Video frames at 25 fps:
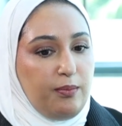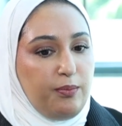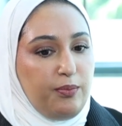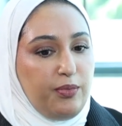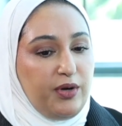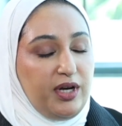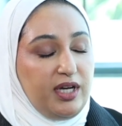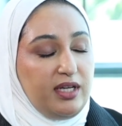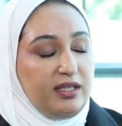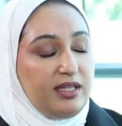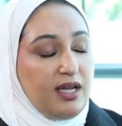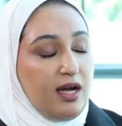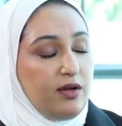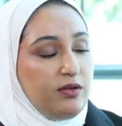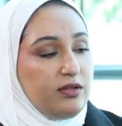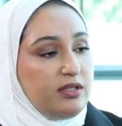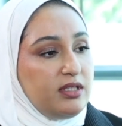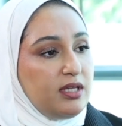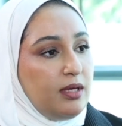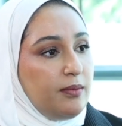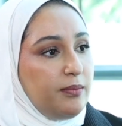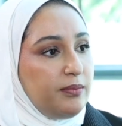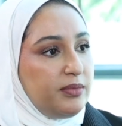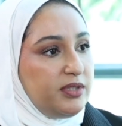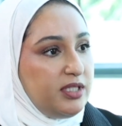break down
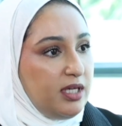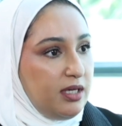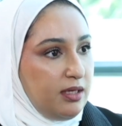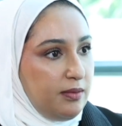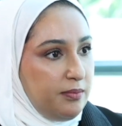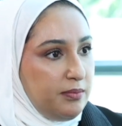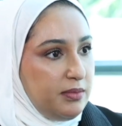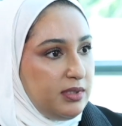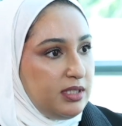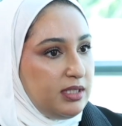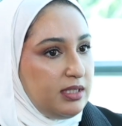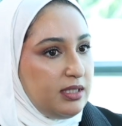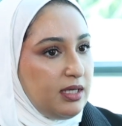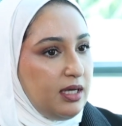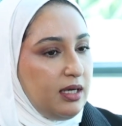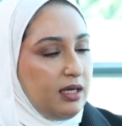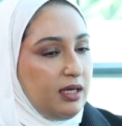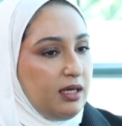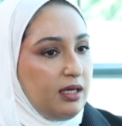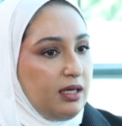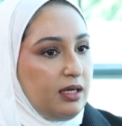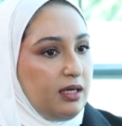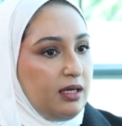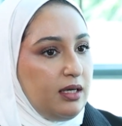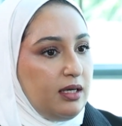some terms
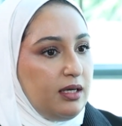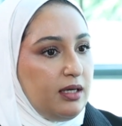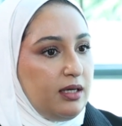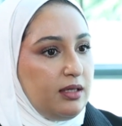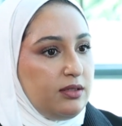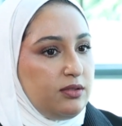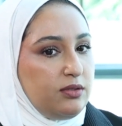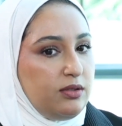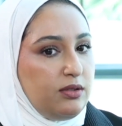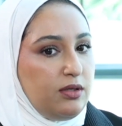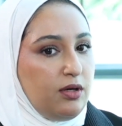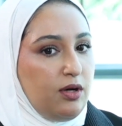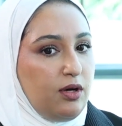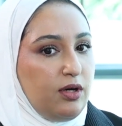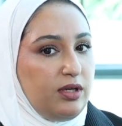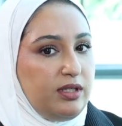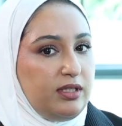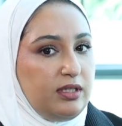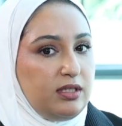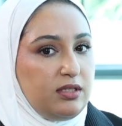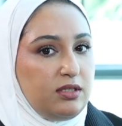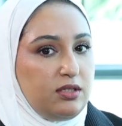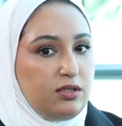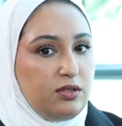to the audience.